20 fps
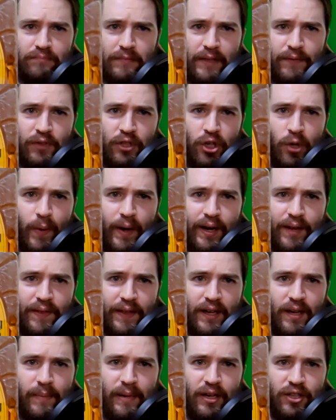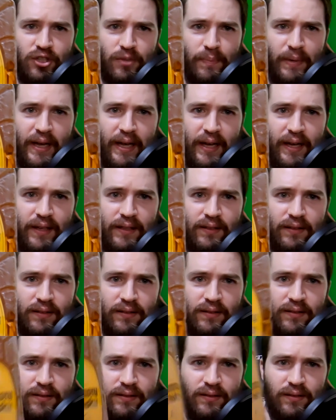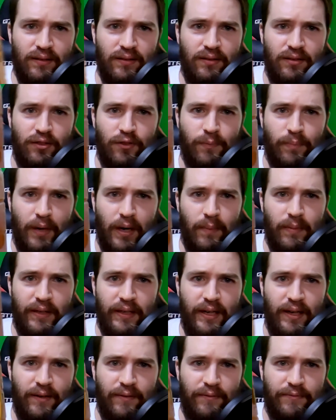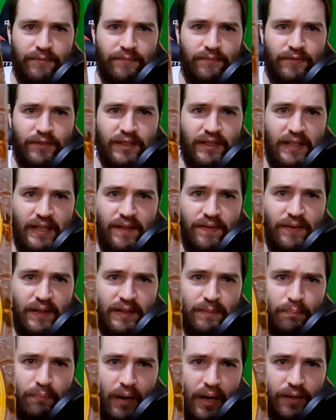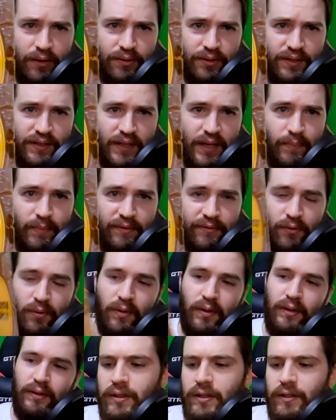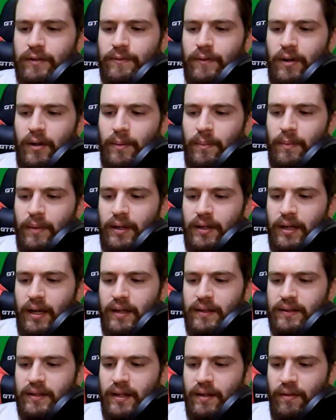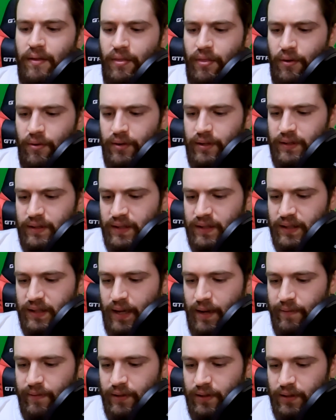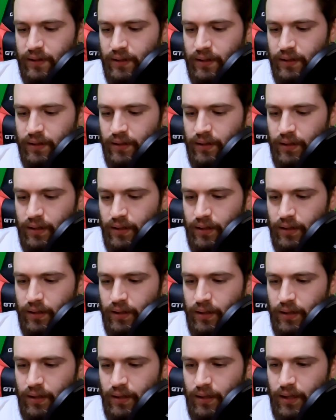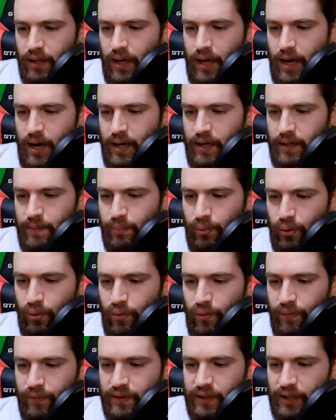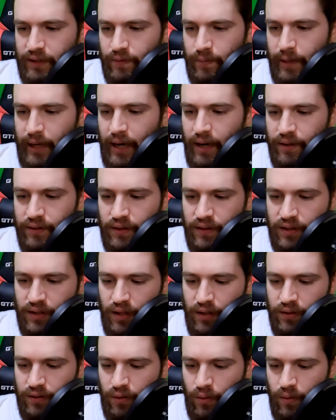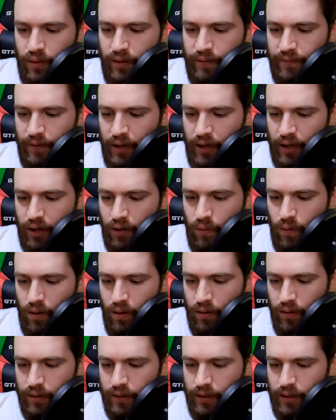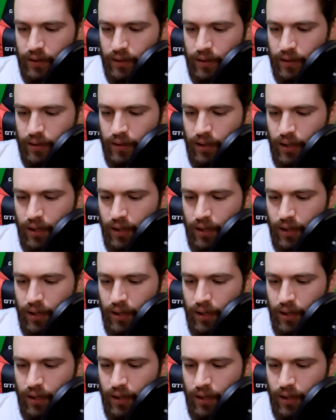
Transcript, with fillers: If you know anything about Japan, you probably have seen this bottle design before, and this is from 1937, 80 proof, says from the House of Suntory, fine quality,